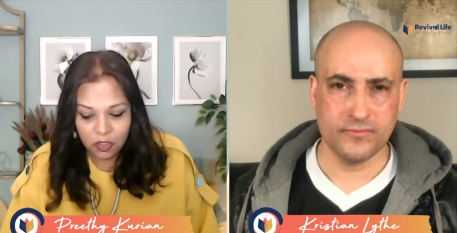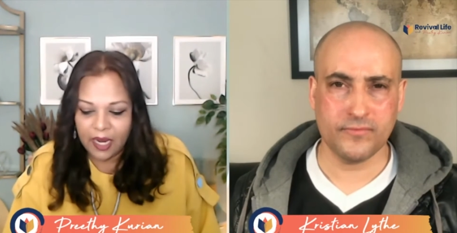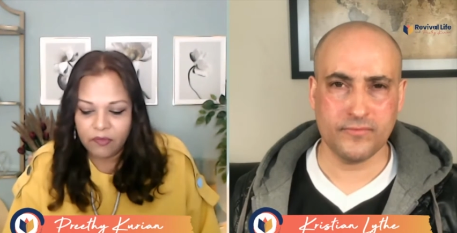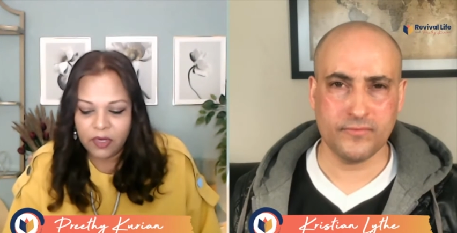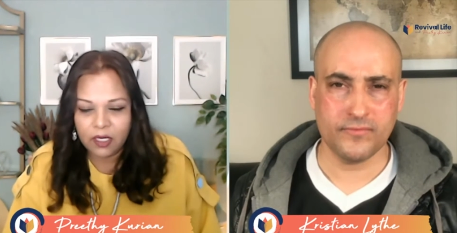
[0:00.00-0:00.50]

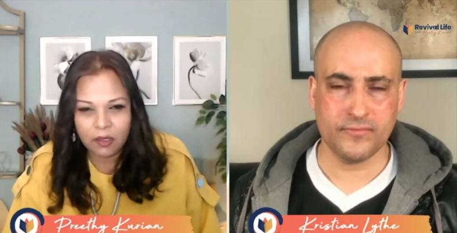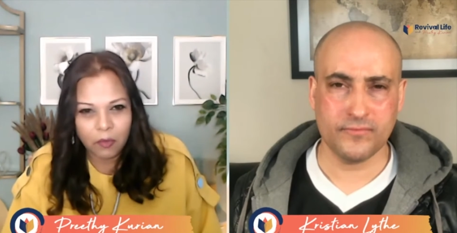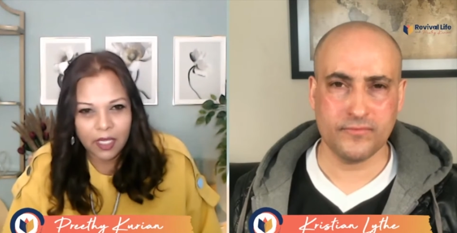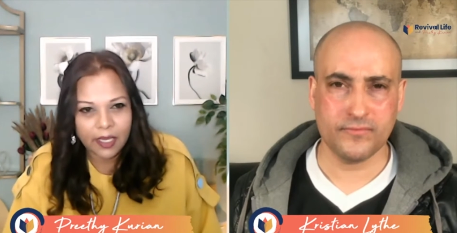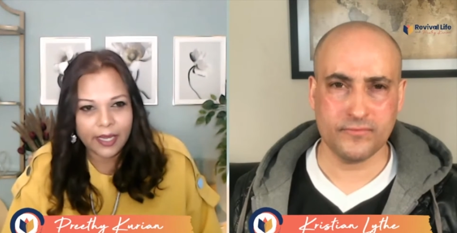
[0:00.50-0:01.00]
Speaker 1: I really
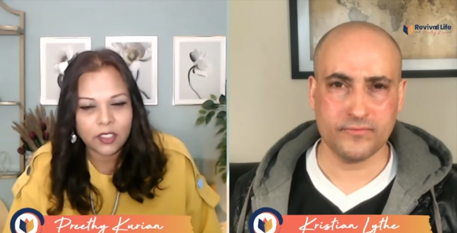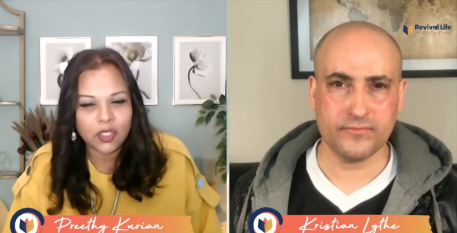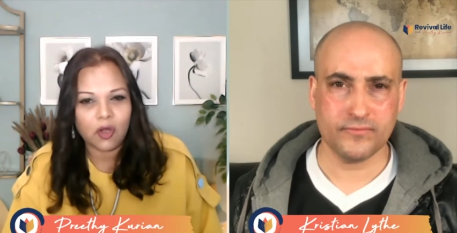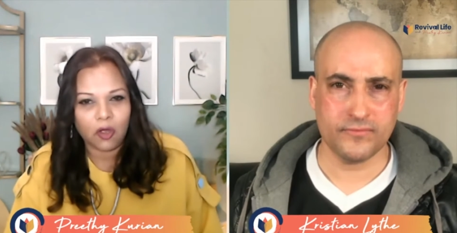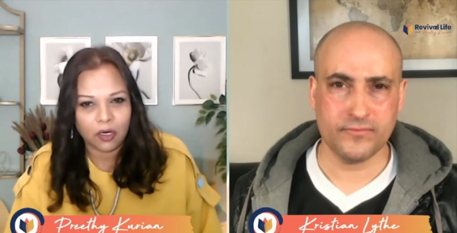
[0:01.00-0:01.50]
want to
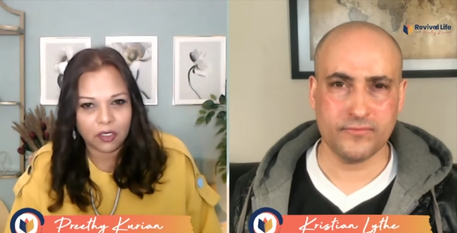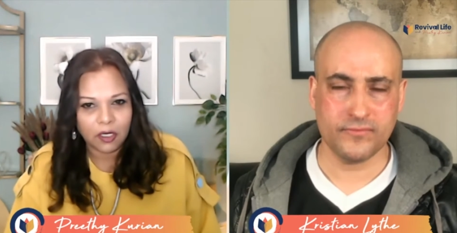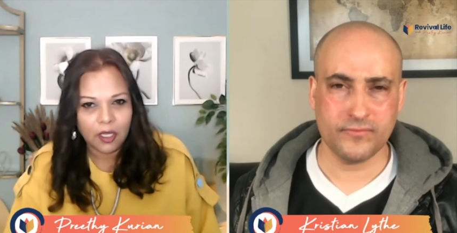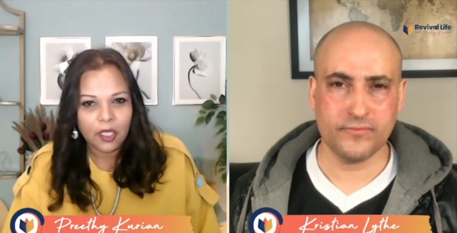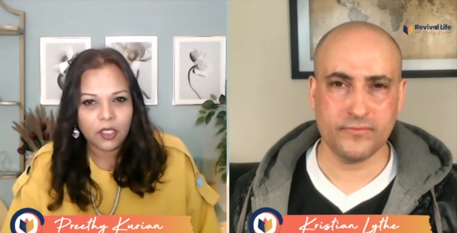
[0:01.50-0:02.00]
catch on
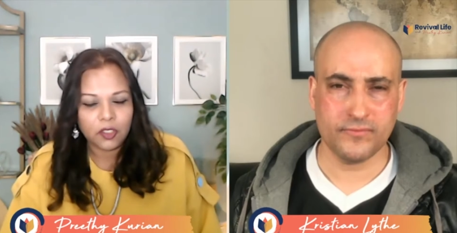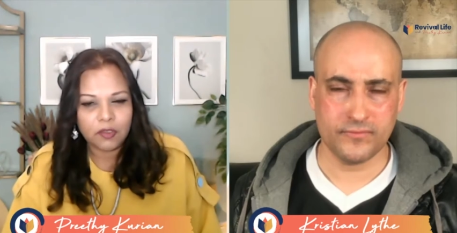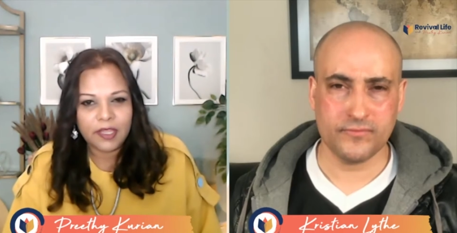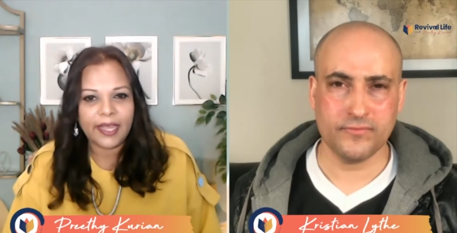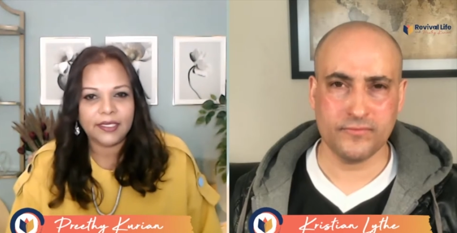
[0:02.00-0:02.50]

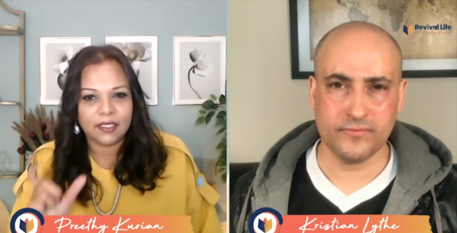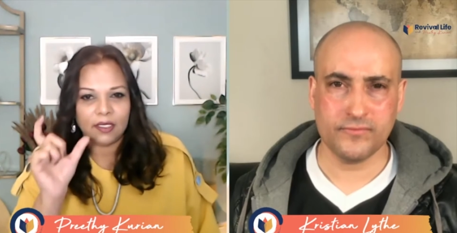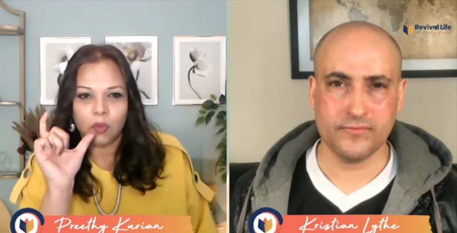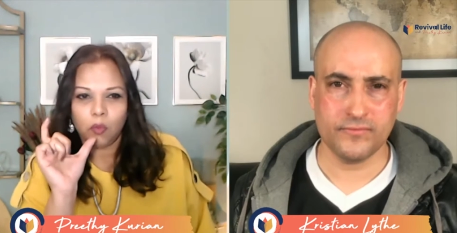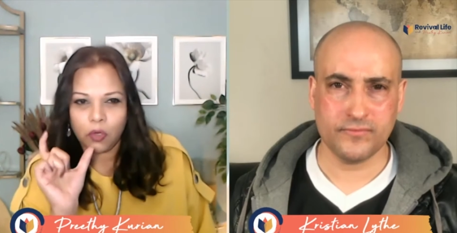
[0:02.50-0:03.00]
to that
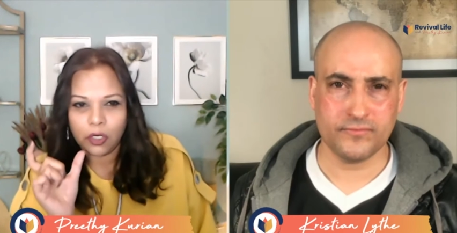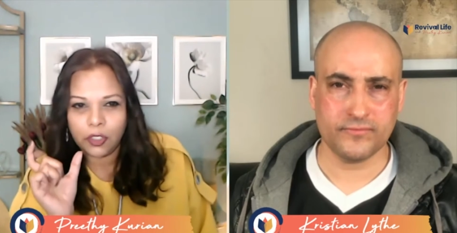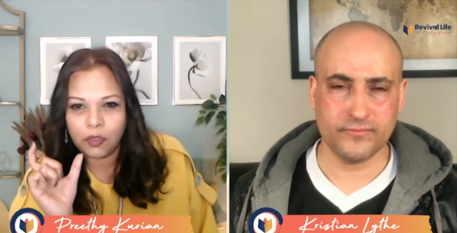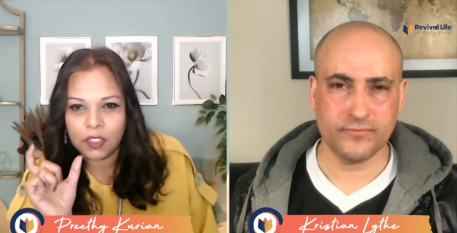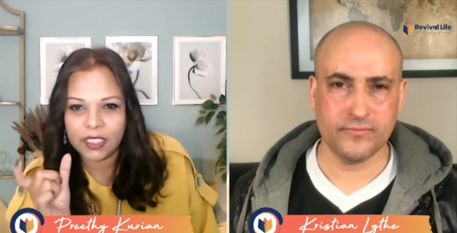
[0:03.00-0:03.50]

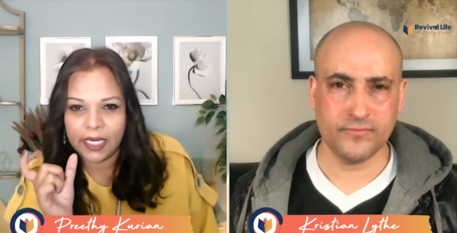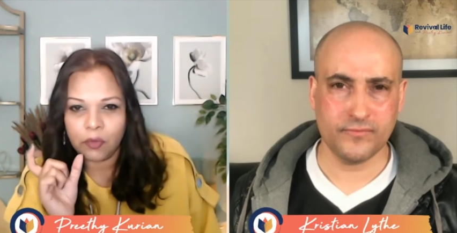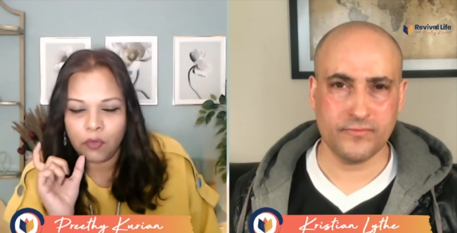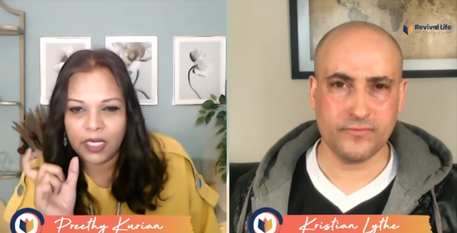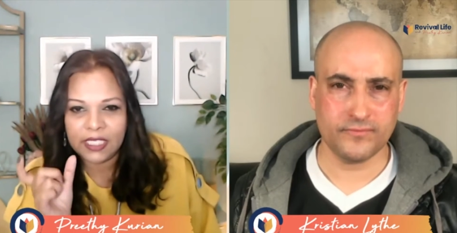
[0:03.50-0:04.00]
word you
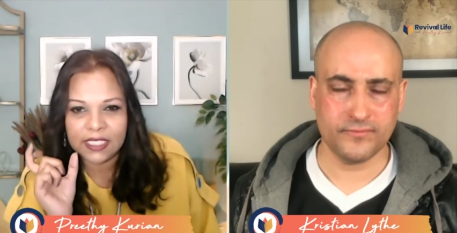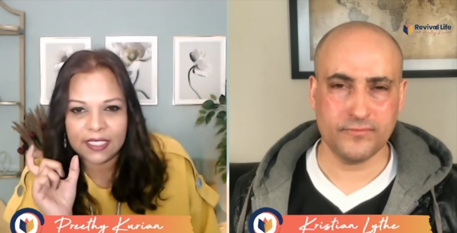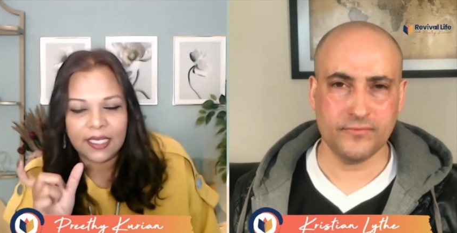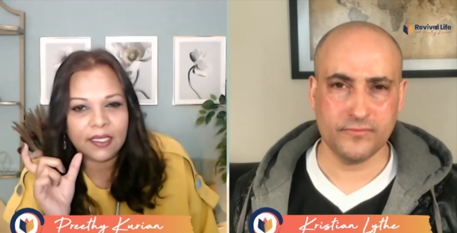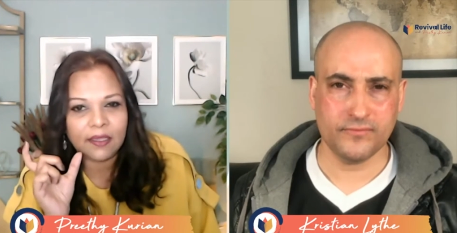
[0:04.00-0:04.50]
said,
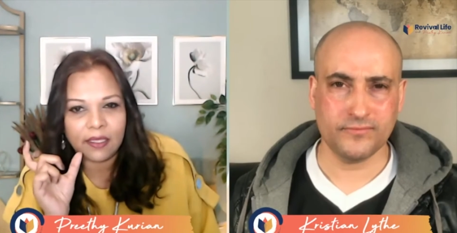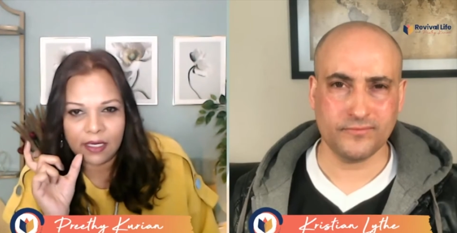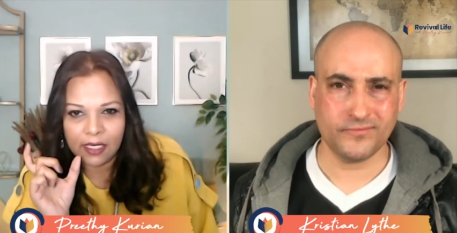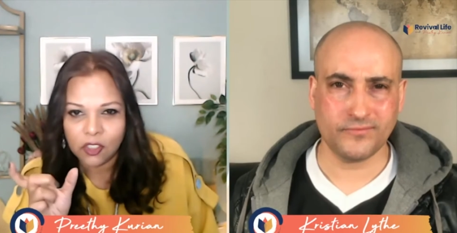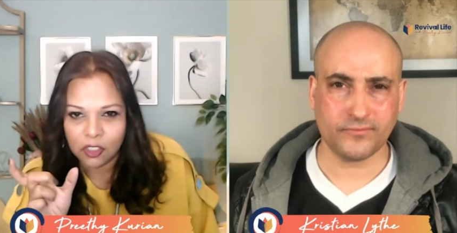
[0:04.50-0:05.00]
reseeding the
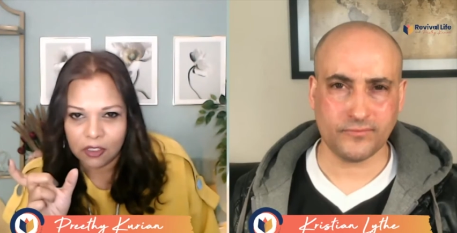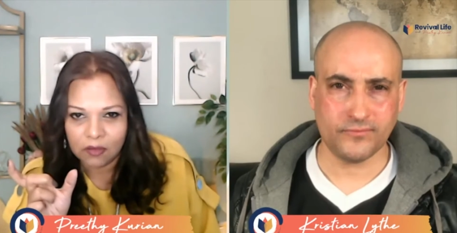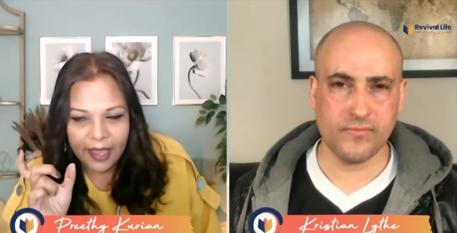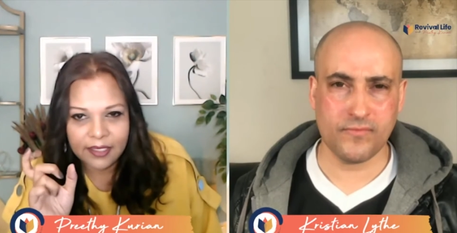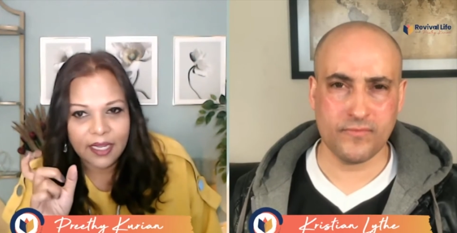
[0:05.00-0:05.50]
nation nation.
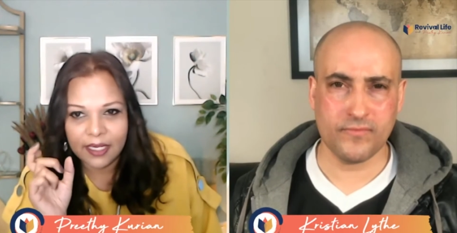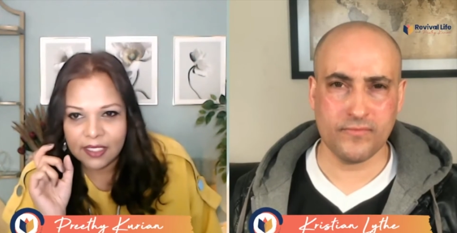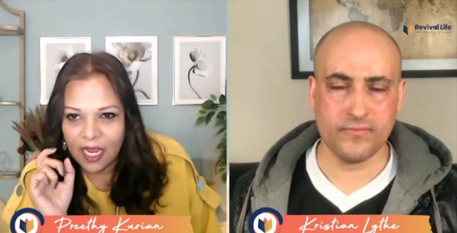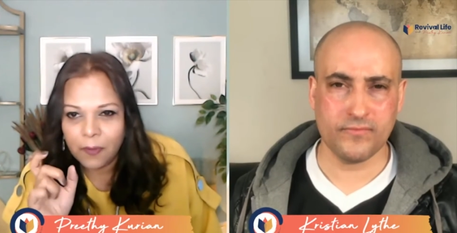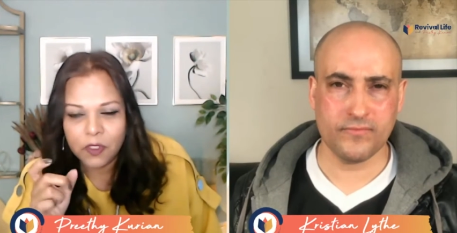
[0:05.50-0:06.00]
And
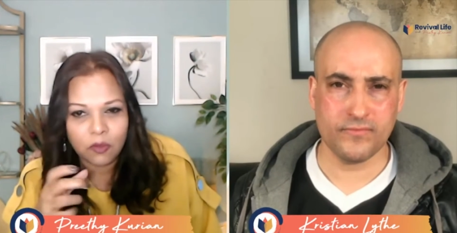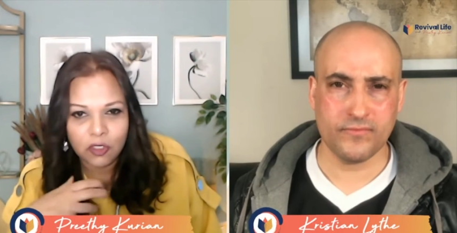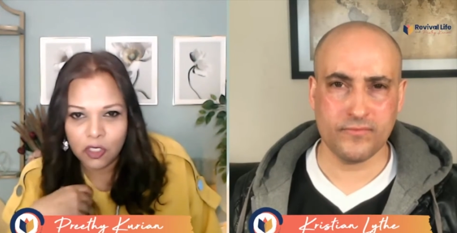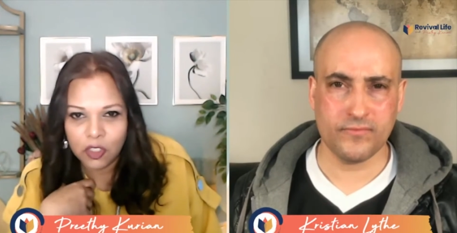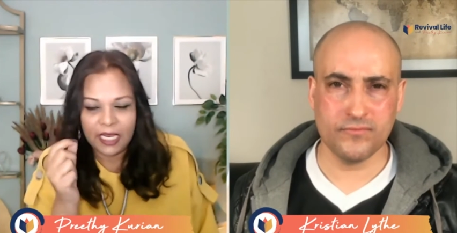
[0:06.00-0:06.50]
as
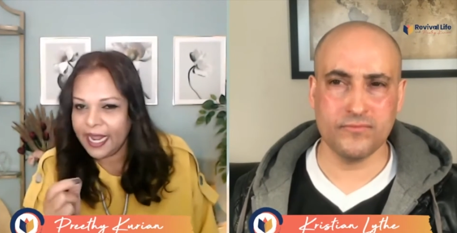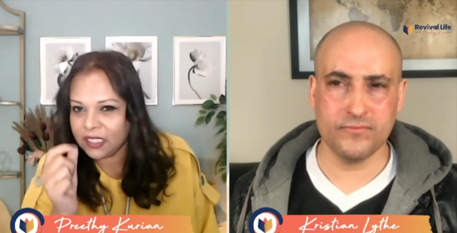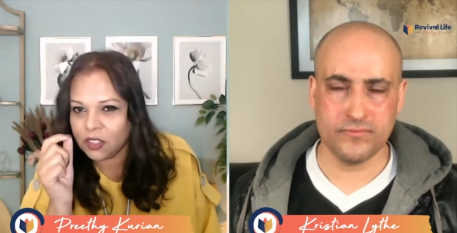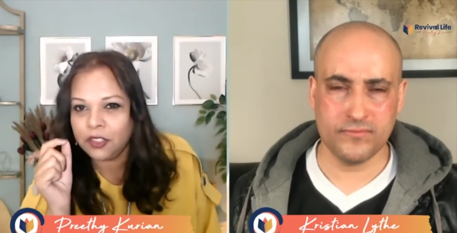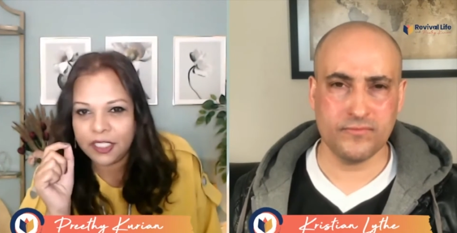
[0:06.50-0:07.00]
Capstone Church, let's